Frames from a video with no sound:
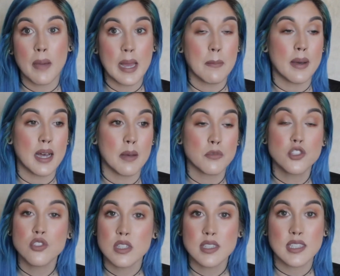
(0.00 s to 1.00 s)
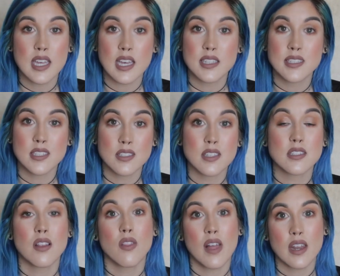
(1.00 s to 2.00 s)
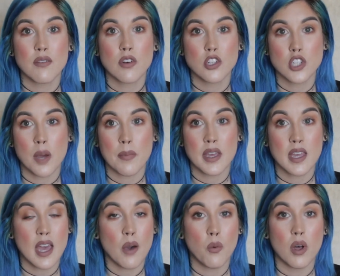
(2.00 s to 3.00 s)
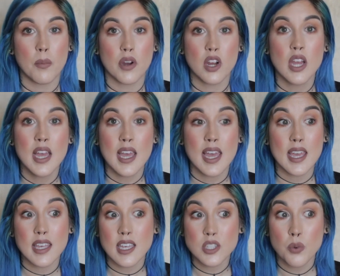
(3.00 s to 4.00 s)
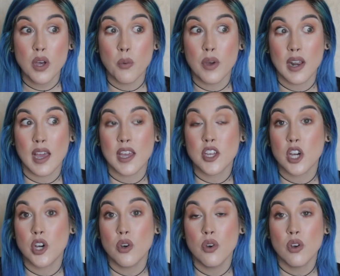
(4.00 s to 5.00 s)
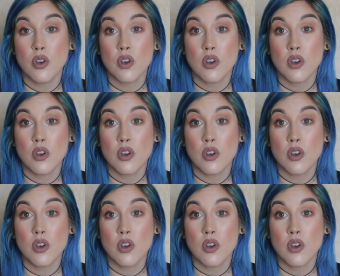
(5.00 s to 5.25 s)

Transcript: My mom to this day still does a lot of her shopping at Walmart. And guess what? When I go,